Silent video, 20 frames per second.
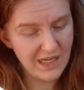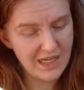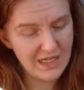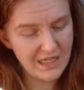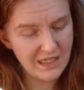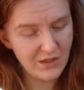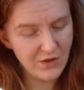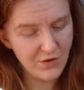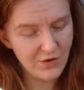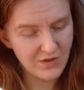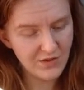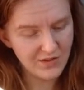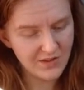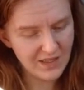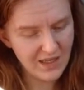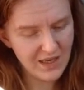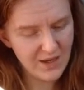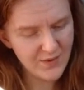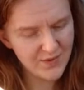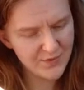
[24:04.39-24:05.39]
Lady Lucas
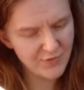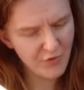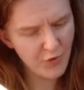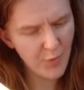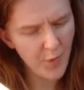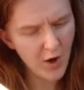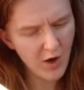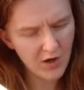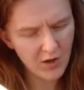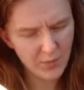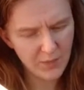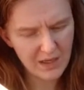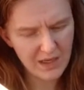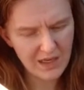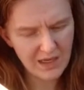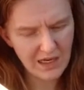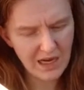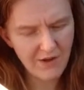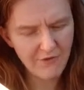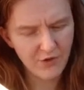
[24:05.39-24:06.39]
that he was a remarkably
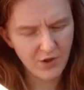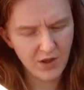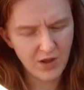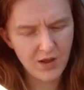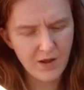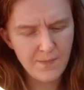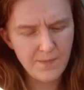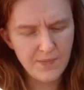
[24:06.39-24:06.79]
clever,